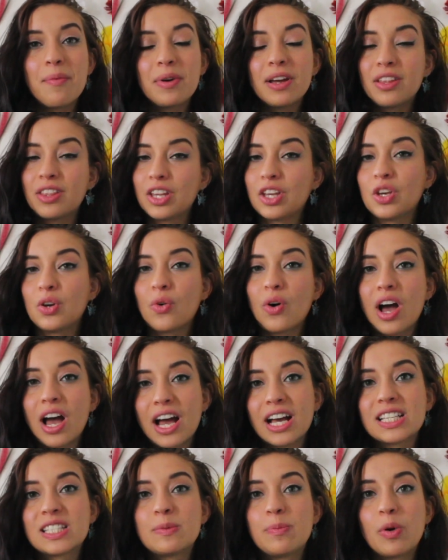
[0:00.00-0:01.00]
in the
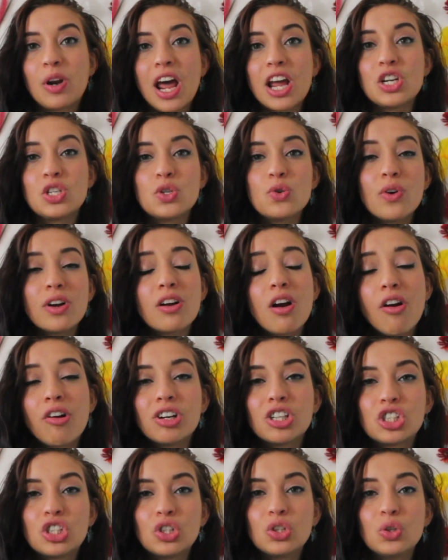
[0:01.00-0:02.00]
US, but I do
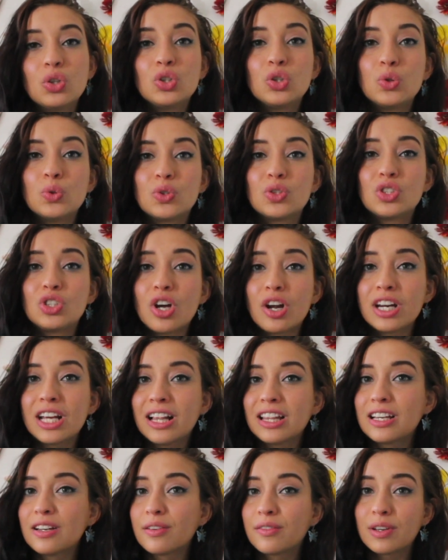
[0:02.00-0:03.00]
encourage you to study
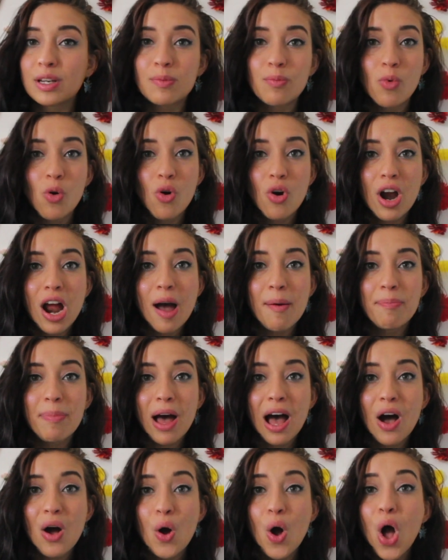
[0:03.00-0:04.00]
a little bit more
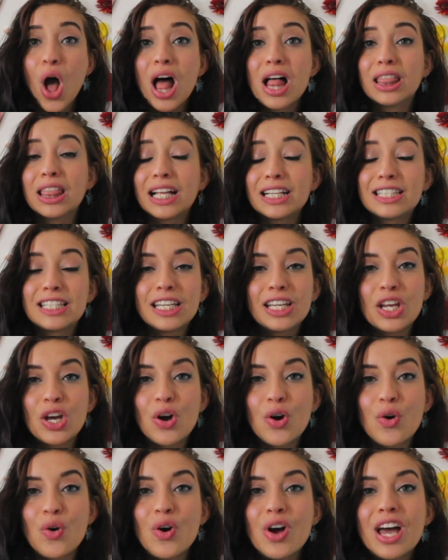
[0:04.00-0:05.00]
about
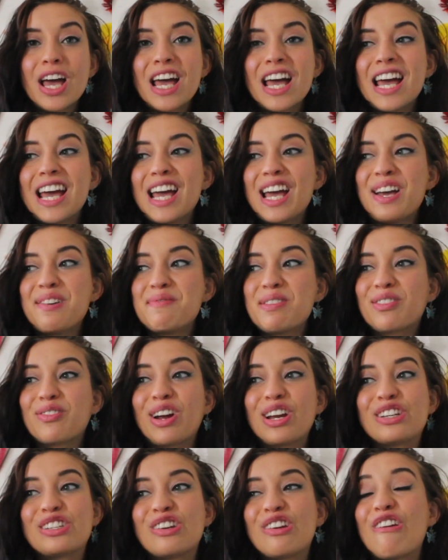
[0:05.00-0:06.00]
Latino
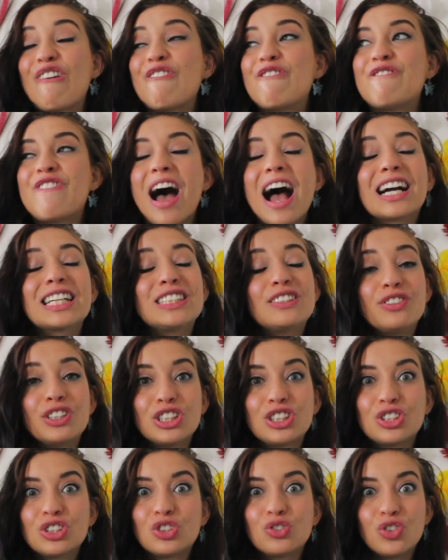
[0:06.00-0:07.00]
immigration facts
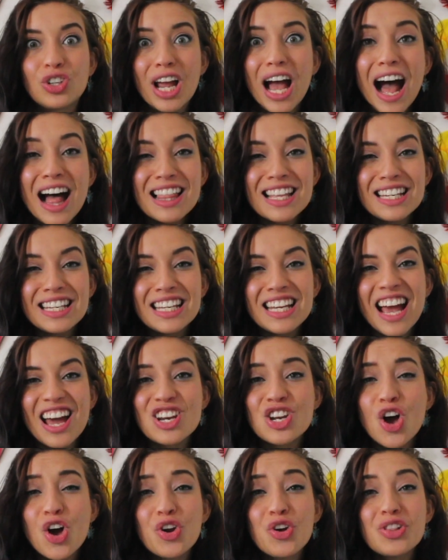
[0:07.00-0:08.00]
versus reality,
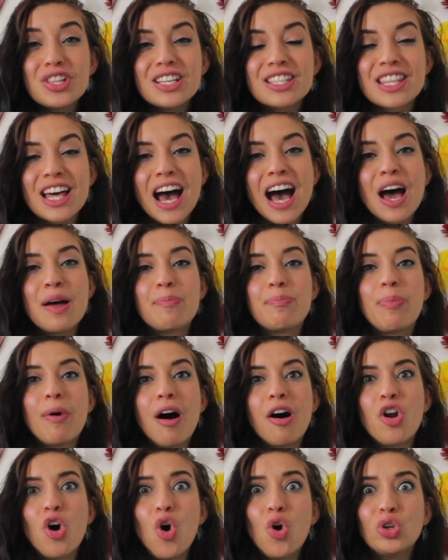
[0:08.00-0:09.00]
and not only that,
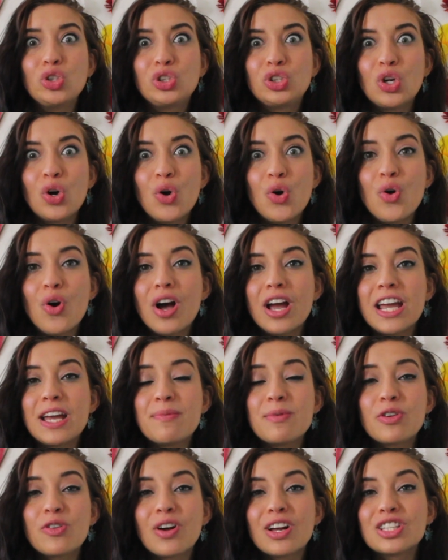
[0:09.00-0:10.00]
but also
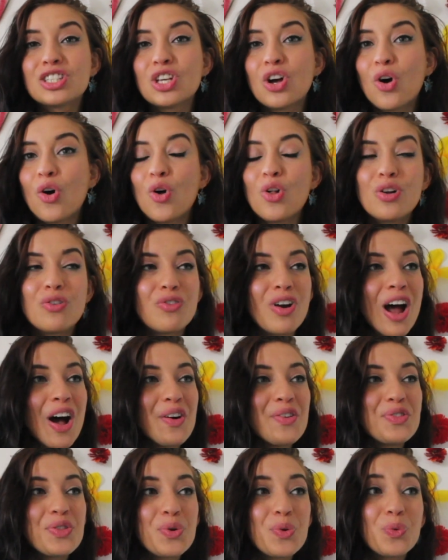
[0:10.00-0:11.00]
immigrants all
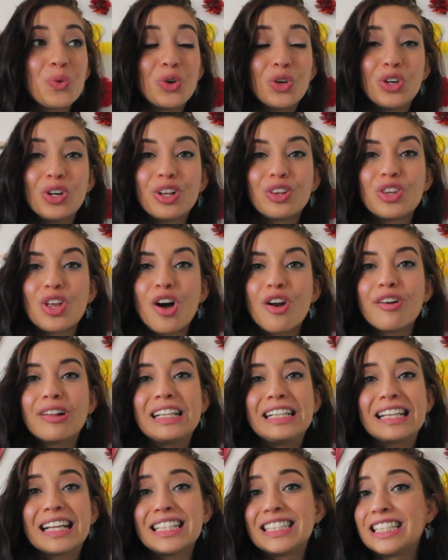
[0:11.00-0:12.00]
around the world, not
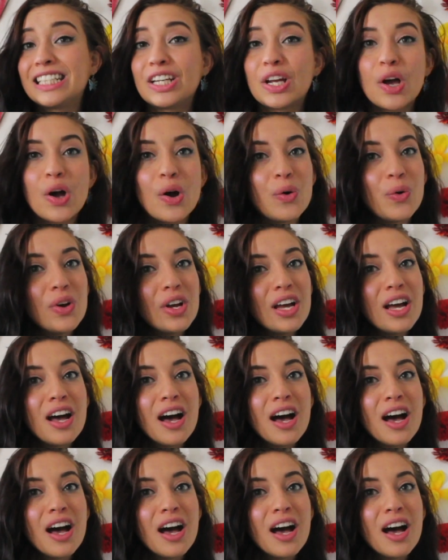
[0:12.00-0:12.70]
only Latino,